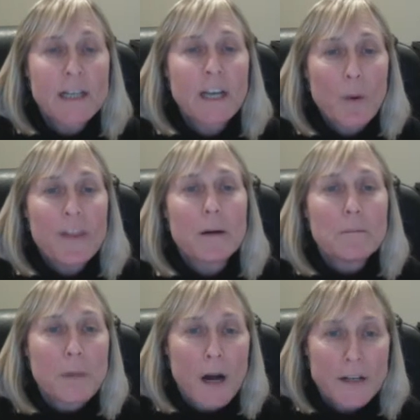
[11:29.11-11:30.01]
And when they're
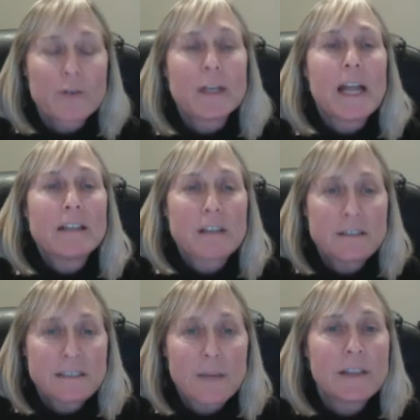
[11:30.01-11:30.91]
monitoring
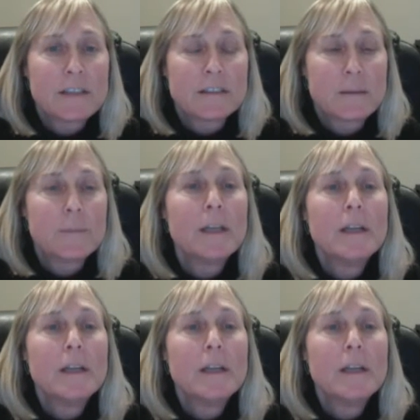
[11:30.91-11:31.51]
anti-Semitism